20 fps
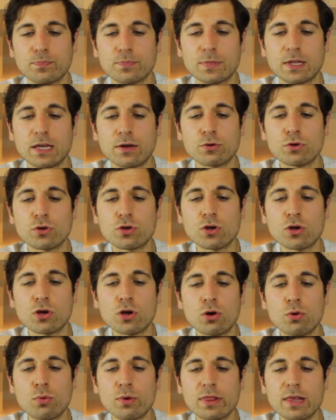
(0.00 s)
Now you can
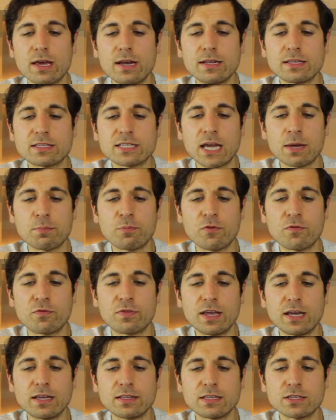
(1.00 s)
go with any type
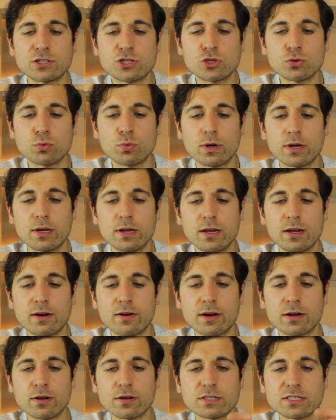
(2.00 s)
of date that you want. Here
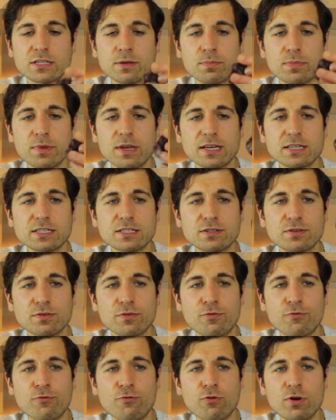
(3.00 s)
I got some nice
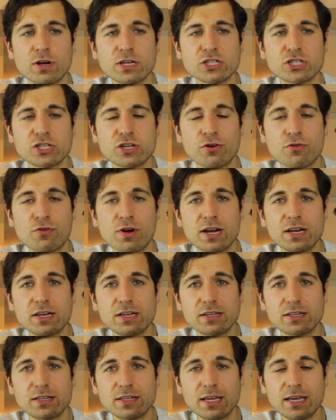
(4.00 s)
fresh
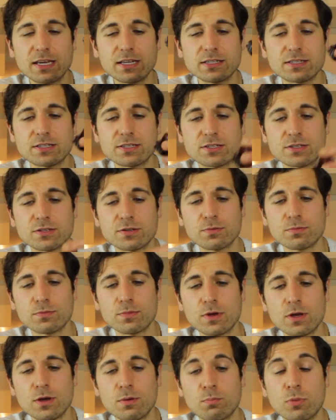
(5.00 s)
Iranian dates,
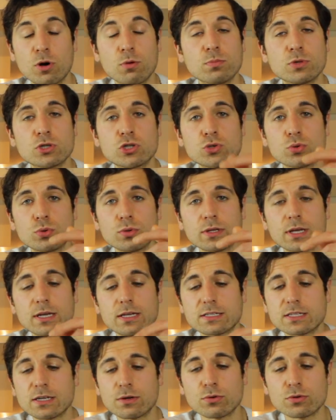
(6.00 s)
but medjool
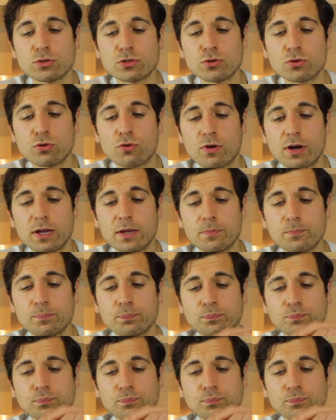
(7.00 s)
dates are also great.